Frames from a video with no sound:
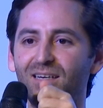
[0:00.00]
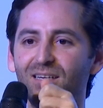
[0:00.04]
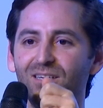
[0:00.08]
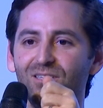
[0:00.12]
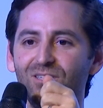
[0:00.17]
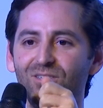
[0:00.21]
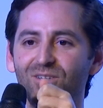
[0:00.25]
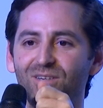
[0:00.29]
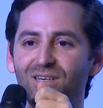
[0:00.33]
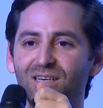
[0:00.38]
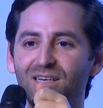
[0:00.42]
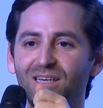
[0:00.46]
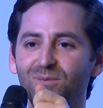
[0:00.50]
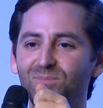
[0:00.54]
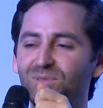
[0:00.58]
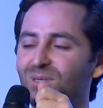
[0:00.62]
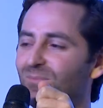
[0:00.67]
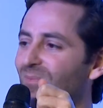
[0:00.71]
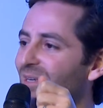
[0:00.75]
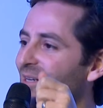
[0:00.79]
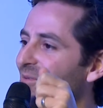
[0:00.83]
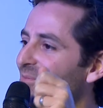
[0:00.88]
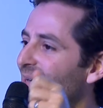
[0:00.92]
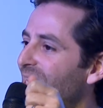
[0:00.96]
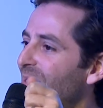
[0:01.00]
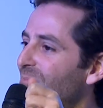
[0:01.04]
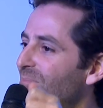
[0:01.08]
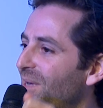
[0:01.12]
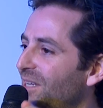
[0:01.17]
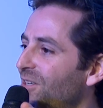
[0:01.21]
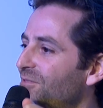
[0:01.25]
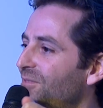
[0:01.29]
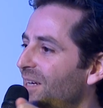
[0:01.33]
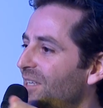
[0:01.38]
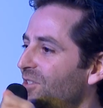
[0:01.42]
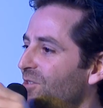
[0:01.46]
You could help somebody write
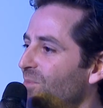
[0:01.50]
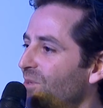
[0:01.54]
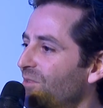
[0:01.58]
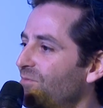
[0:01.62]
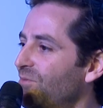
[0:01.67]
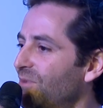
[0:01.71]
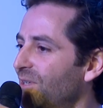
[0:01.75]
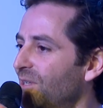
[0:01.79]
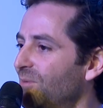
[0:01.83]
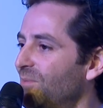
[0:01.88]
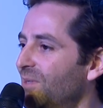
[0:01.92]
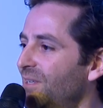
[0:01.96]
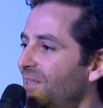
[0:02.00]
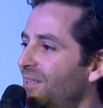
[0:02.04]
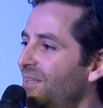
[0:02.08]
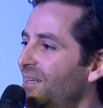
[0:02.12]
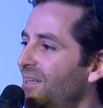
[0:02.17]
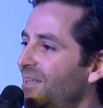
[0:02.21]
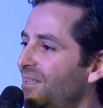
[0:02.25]
better, faster, more affordably.